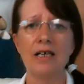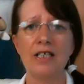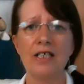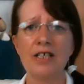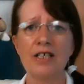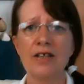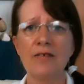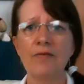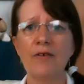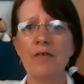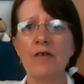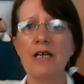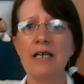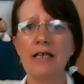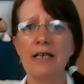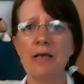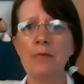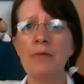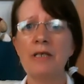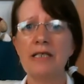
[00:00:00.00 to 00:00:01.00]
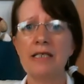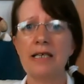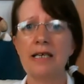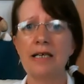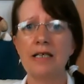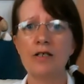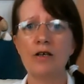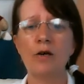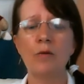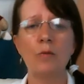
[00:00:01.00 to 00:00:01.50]
So they're very
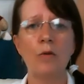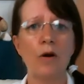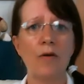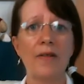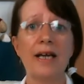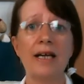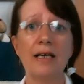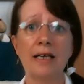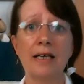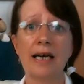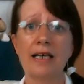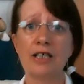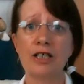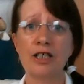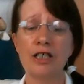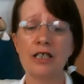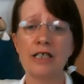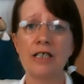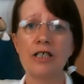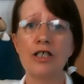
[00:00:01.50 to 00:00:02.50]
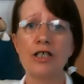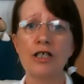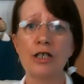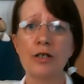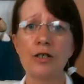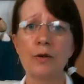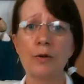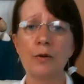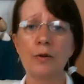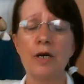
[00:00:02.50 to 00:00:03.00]
limited on what they can actually
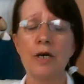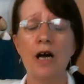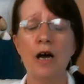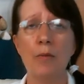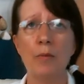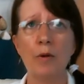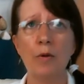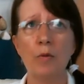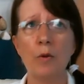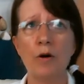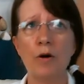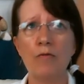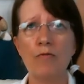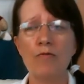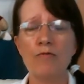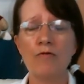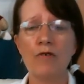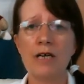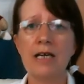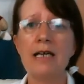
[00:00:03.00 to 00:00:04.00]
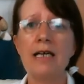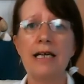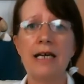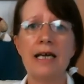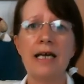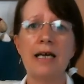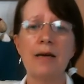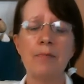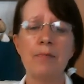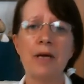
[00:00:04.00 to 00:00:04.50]
do. But what really
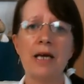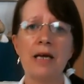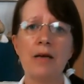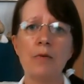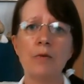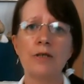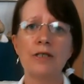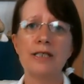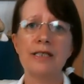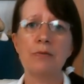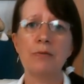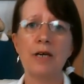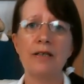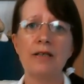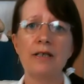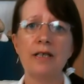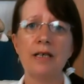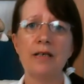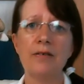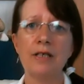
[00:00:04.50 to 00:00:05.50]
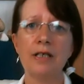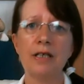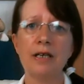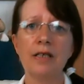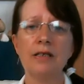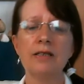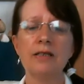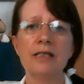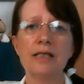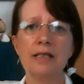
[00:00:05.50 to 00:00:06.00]
hit me was when there's
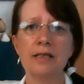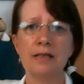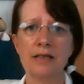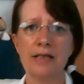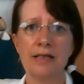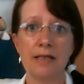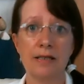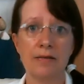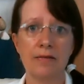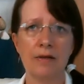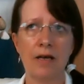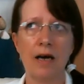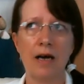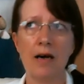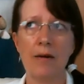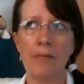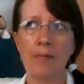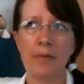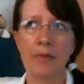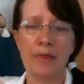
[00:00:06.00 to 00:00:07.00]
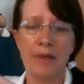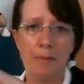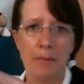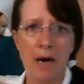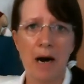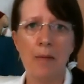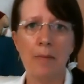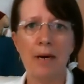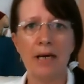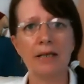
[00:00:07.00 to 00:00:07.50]
the
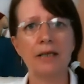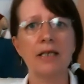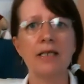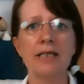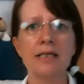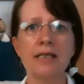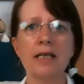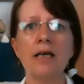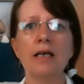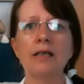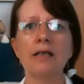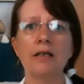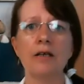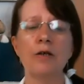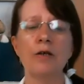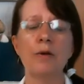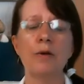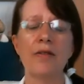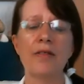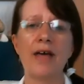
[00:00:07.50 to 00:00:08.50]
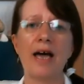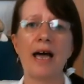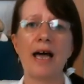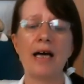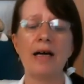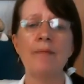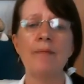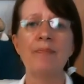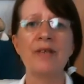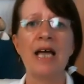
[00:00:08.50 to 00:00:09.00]
mum and her son who were there.
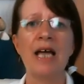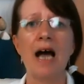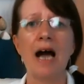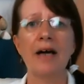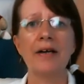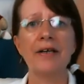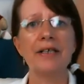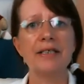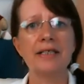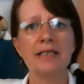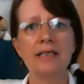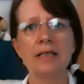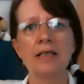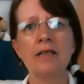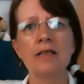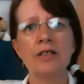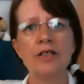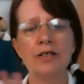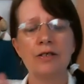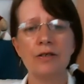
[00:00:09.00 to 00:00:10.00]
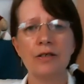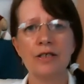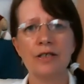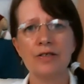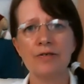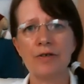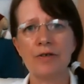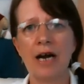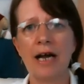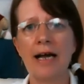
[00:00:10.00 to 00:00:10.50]
And her son took us
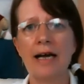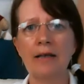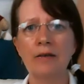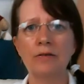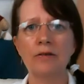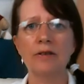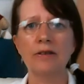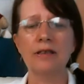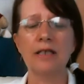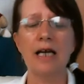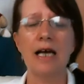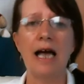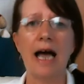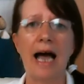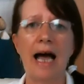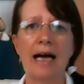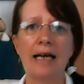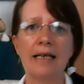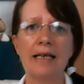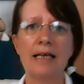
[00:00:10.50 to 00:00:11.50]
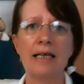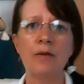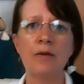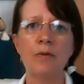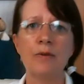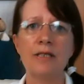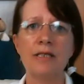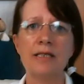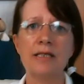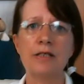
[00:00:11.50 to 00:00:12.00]
round and he
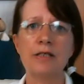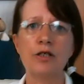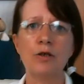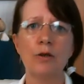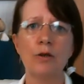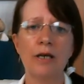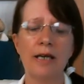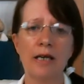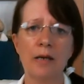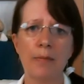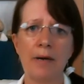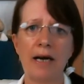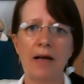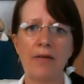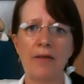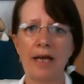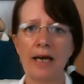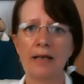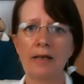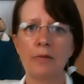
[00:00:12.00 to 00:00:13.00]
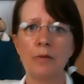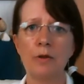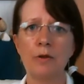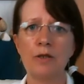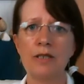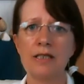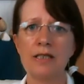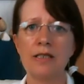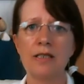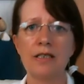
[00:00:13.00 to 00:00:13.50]
was talking about the
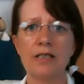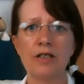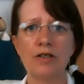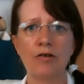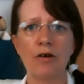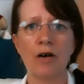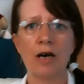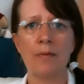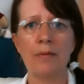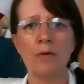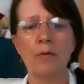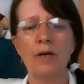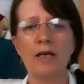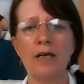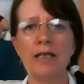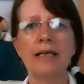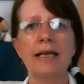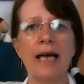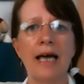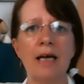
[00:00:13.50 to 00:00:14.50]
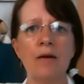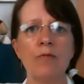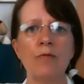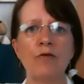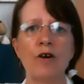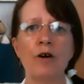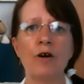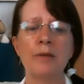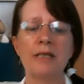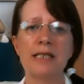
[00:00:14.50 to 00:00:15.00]
animals and describing where they came
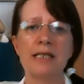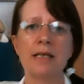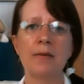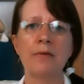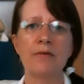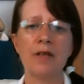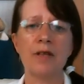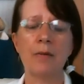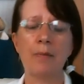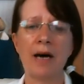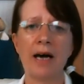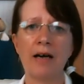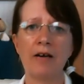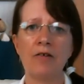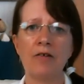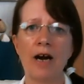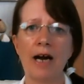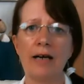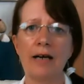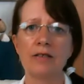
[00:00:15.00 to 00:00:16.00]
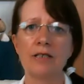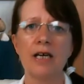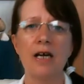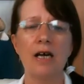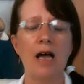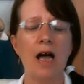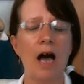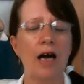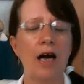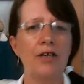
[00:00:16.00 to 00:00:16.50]
from and some of their background.
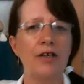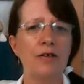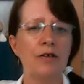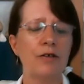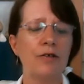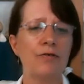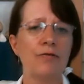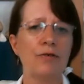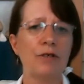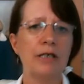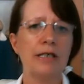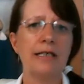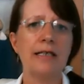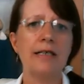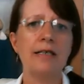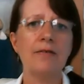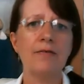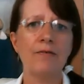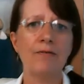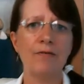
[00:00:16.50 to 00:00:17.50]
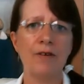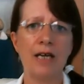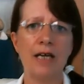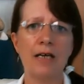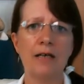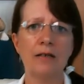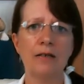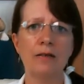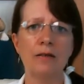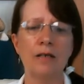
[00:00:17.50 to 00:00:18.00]
And you could really
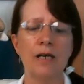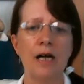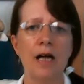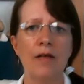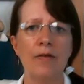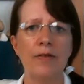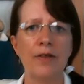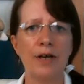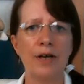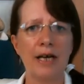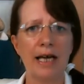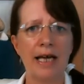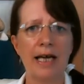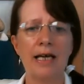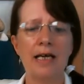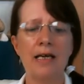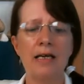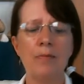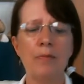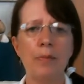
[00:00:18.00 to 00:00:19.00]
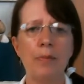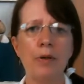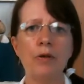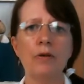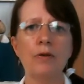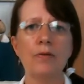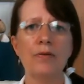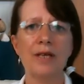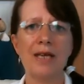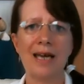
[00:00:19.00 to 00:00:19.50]
feel that he
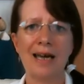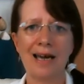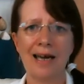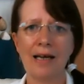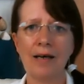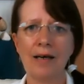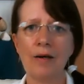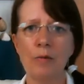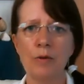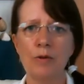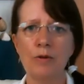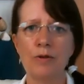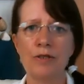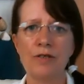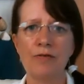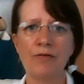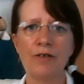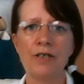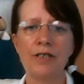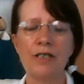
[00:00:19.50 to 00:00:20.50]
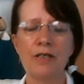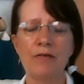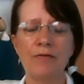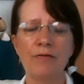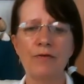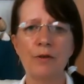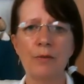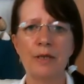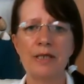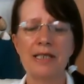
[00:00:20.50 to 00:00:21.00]
put the animals first and
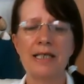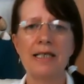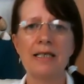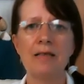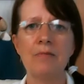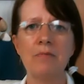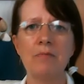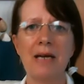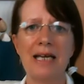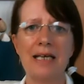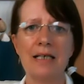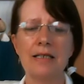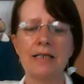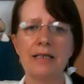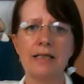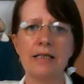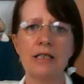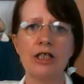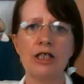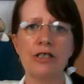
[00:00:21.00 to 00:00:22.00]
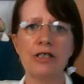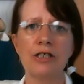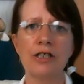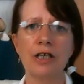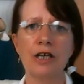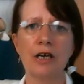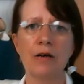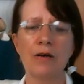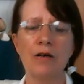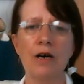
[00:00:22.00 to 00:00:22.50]
foremost. He didn't make decisions and
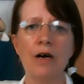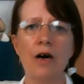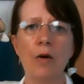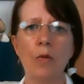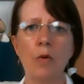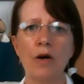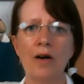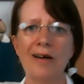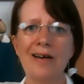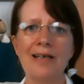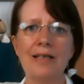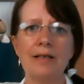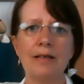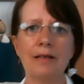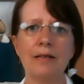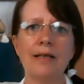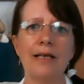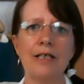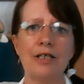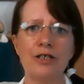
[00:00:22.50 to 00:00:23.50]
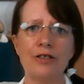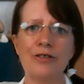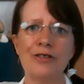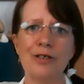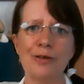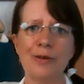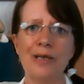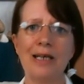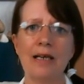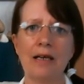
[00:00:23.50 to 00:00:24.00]
go, well, I think they should
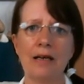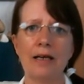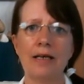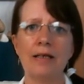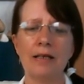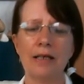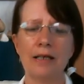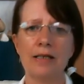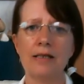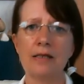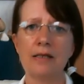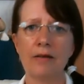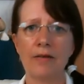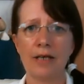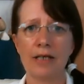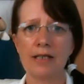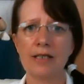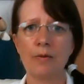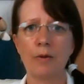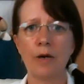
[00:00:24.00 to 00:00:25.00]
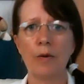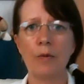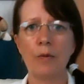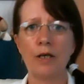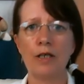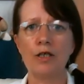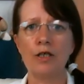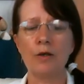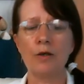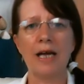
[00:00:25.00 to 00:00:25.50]
do it like this, so that's the way we
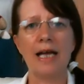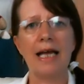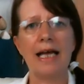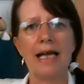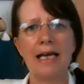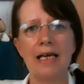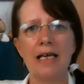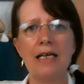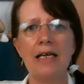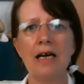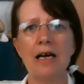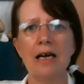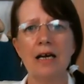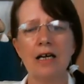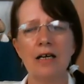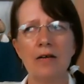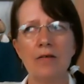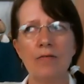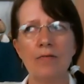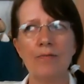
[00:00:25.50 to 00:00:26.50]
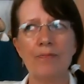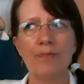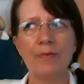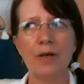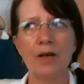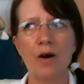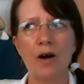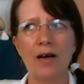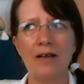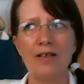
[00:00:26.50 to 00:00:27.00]
do it. He
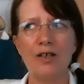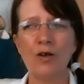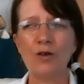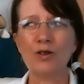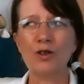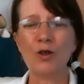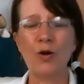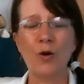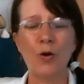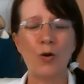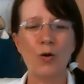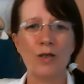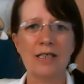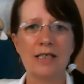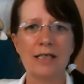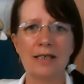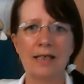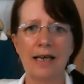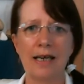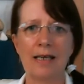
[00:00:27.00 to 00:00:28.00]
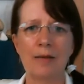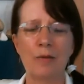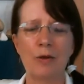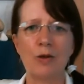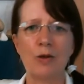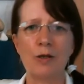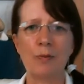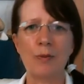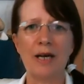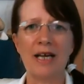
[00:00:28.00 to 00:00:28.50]
not talks to the
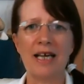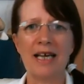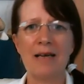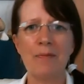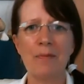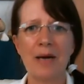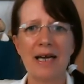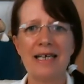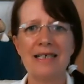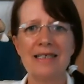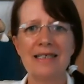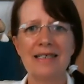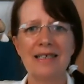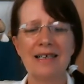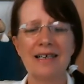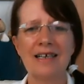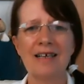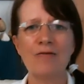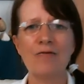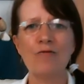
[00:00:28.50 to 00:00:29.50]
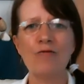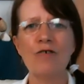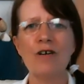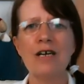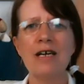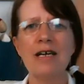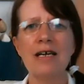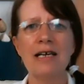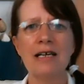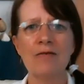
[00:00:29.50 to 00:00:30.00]
animals, but he basically
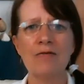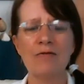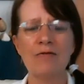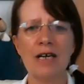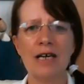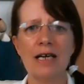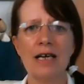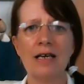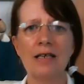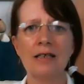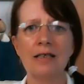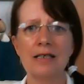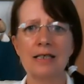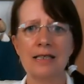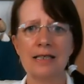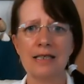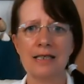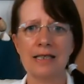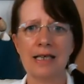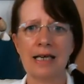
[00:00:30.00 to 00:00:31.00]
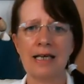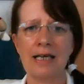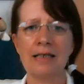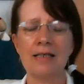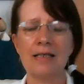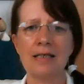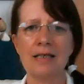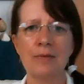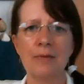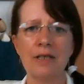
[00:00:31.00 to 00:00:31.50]
really
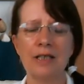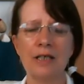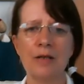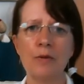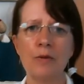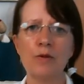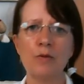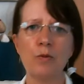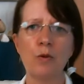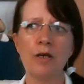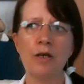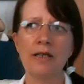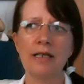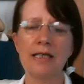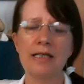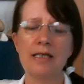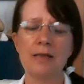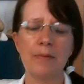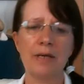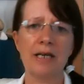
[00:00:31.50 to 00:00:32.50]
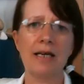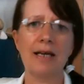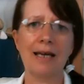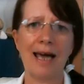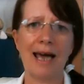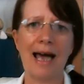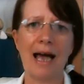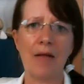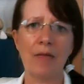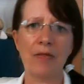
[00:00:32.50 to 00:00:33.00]
understands them. And there's a big
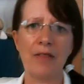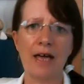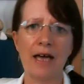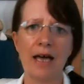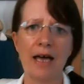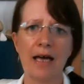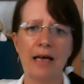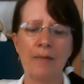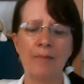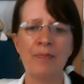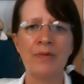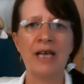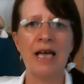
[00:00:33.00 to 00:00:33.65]
cat there.